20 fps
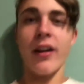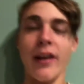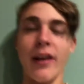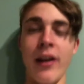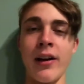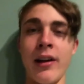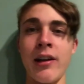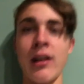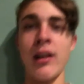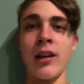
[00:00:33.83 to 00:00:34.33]

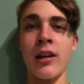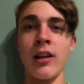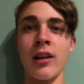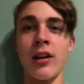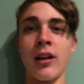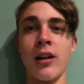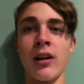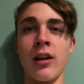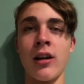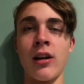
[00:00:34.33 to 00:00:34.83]
And
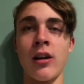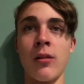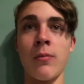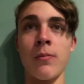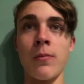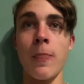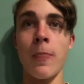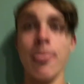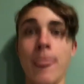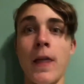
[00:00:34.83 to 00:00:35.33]

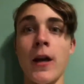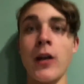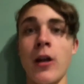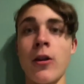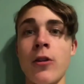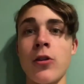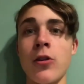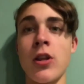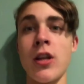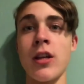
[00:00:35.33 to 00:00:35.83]

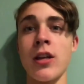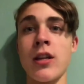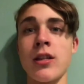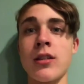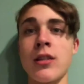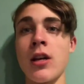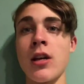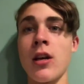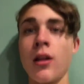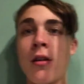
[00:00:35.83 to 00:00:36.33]
another thing
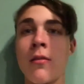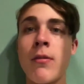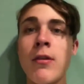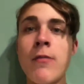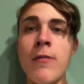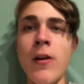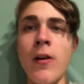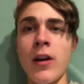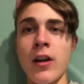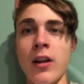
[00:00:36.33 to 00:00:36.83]
is be
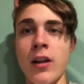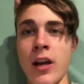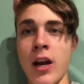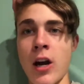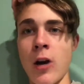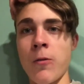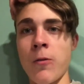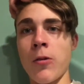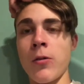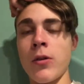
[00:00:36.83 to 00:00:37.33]
very
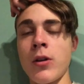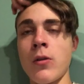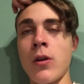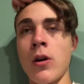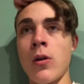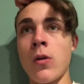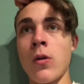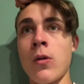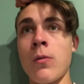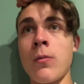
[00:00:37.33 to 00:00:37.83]
careful when you
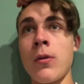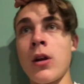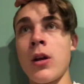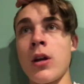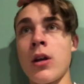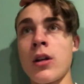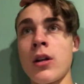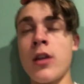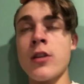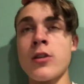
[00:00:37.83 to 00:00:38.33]
hold them,
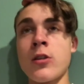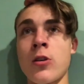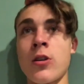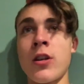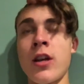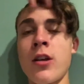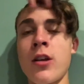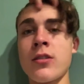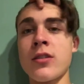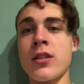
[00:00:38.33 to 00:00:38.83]
because their
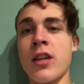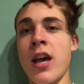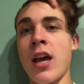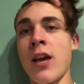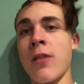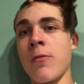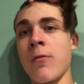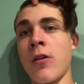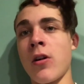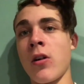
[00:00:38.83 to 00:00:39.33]
tails
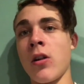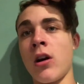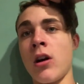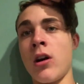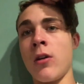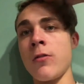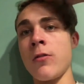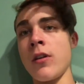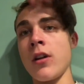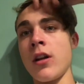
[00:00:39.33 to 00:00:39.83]
can fall
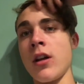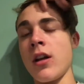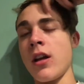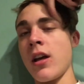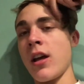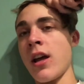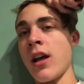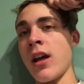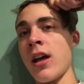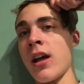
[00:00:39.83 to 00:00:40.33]
off,
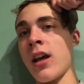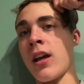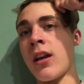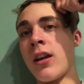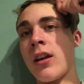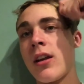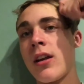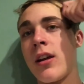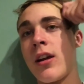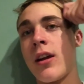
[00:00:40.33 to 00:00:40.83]

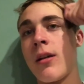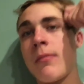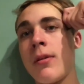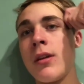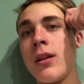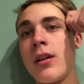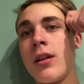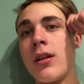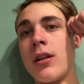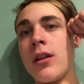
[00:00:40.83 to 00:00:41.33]
and I
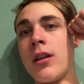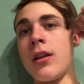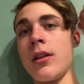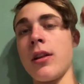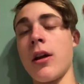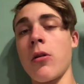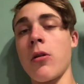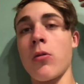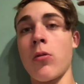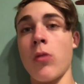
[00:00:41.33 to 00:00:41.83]
mean
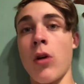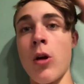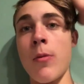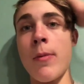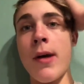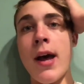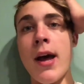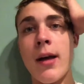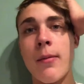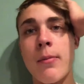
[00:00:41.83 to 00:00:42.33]
they'll grow
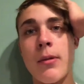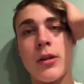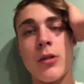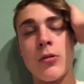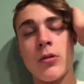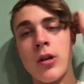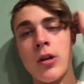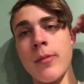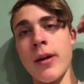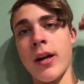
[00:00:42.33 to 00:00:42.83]
back, but
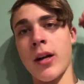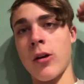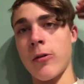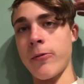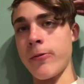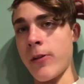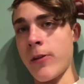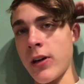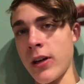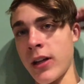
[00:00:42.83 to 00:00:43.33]
they'll grow back all
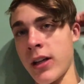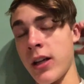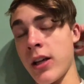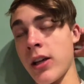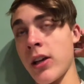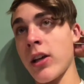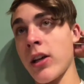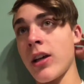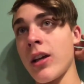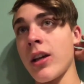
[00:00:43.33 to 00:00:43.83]

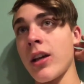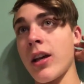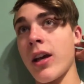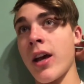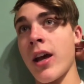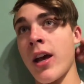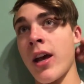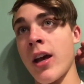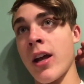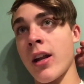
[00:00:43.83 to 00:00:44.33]
funky,
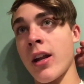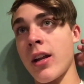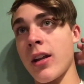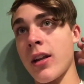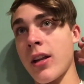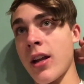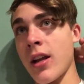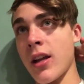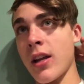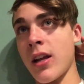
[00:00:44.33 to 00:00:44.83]
and
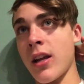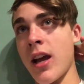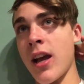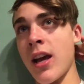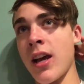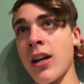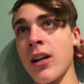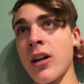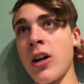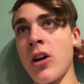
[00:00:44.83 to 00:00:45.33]
it
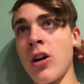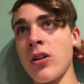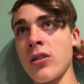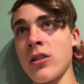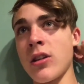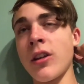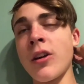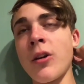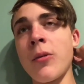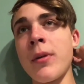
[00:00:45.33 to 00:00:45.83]
can cause
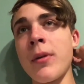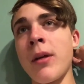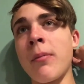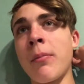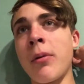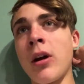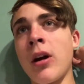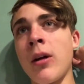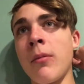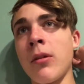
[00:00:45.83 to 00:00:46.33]
a little bit
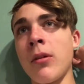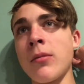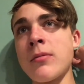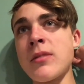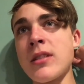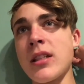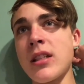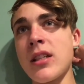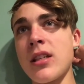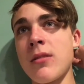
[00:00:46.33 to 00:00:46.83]
of
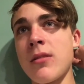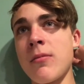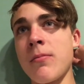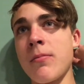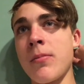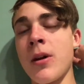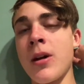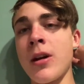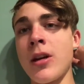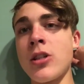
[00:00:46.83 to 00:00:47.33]
problems,
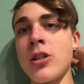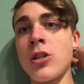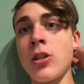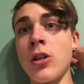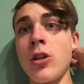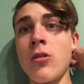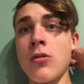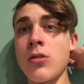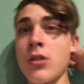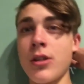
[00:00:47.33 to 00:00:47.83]
but it
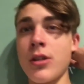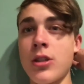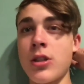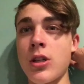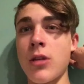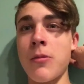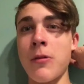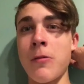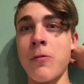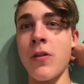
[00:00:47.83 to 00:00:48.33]
usually
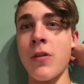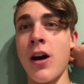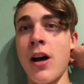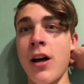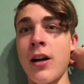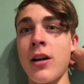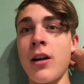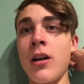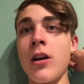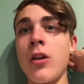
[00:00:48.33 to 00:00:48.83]
should be
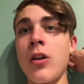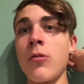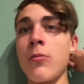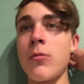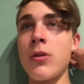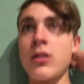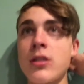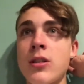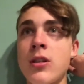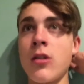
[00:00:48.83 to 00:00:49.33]
fine.
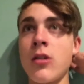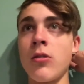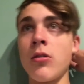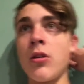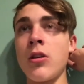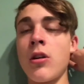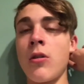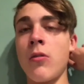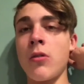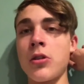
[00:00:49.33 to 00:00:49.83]
But still,
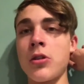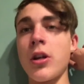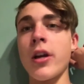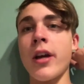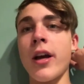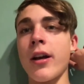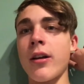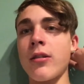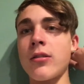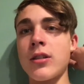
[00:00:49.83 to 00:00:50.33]
you don't want your
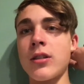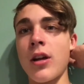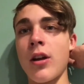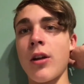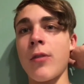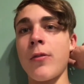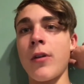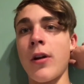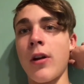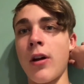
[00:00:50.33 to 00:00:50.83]
gecko's tail
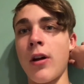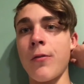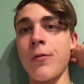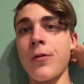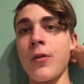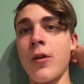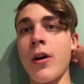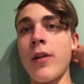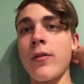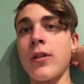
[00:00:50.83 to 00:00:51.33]
to fall off.
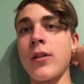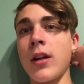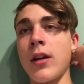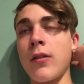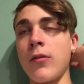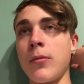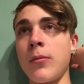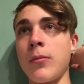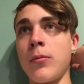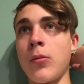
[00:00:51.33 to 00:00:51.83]
You'll have to
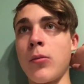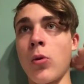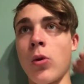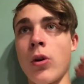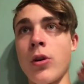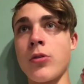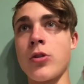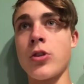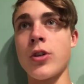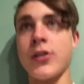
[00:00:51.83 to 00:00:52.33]
give them
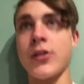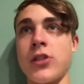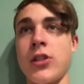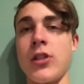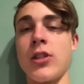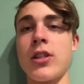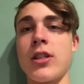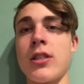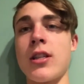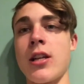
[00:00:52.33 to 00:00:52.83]
more
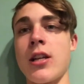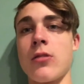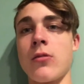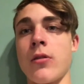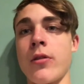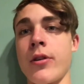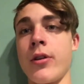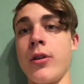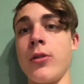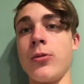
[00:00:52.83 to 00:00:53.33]
nutrition, because that's
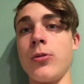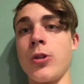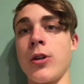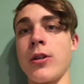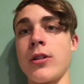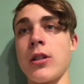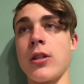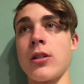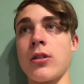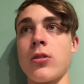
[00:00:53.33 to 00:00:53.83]
where their
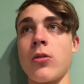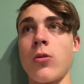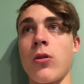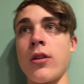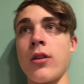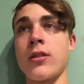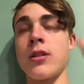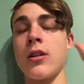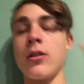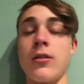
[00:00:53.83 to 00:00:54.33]
nutrition is
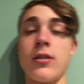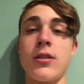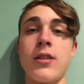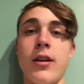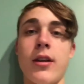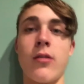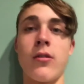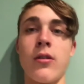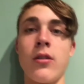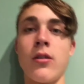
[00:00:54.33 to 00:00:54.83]
stored, is in their
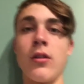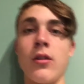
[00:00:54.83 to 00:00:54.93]
tail.